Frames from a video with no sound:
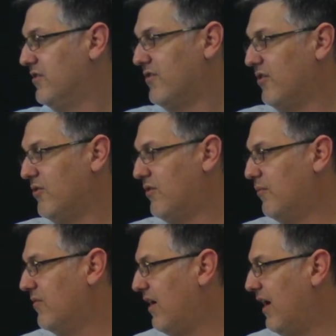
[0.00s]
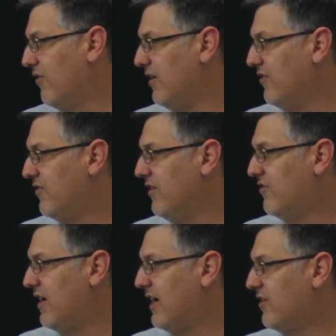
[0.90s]
So I don't need to see the
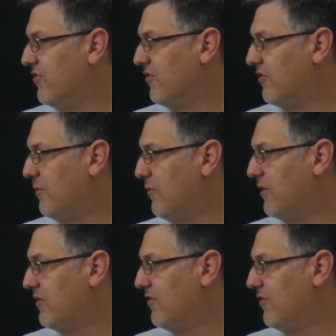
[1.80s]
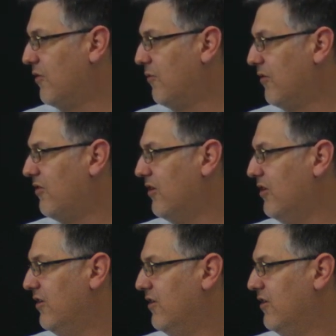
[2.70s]
chat because you'll tell me what's going on.